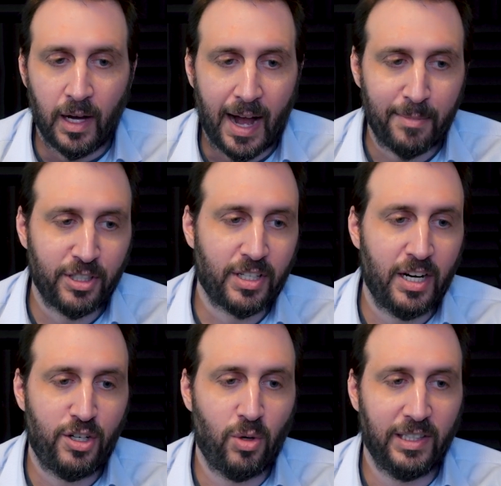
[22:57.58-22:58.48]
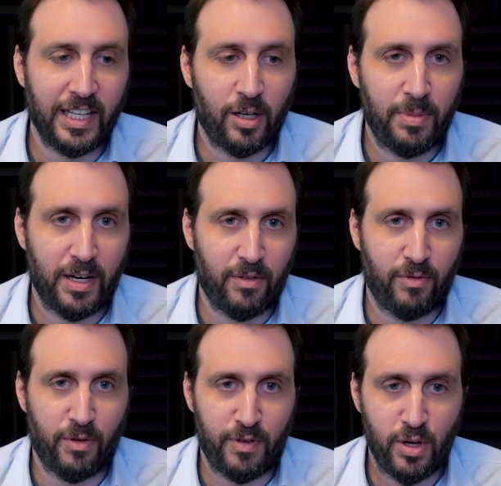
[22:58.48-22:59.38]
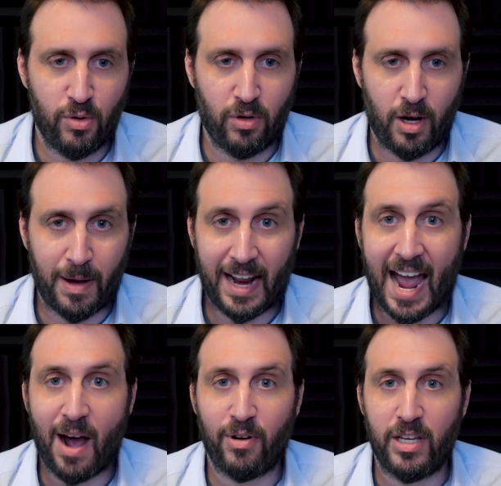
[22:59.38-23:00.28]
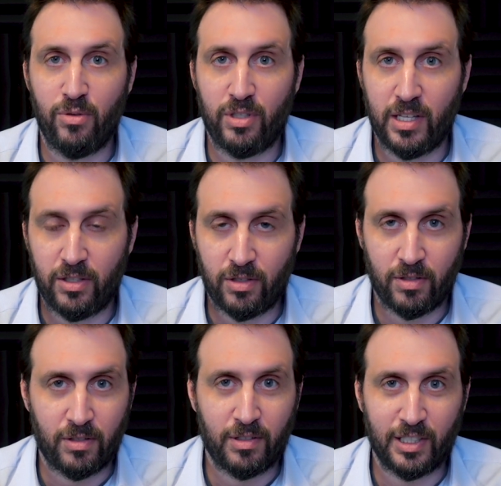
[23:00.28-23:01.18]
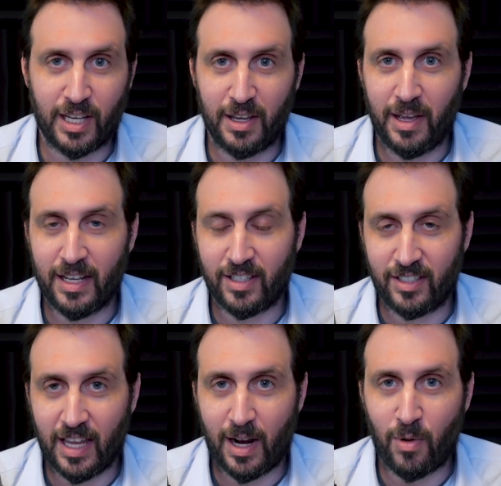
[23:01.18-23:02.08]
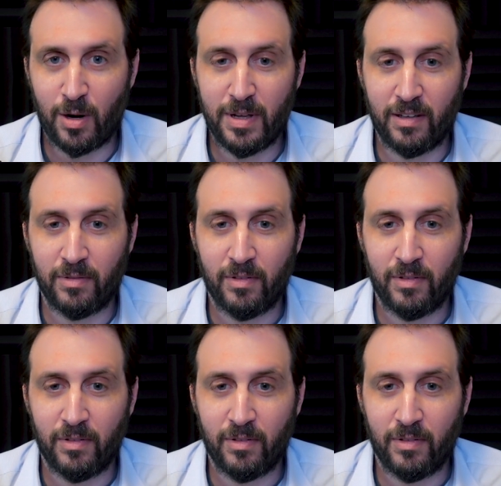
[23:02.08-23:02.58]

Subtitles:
I'm just going to do a little bit of review about how to use this because, as I said, I want to be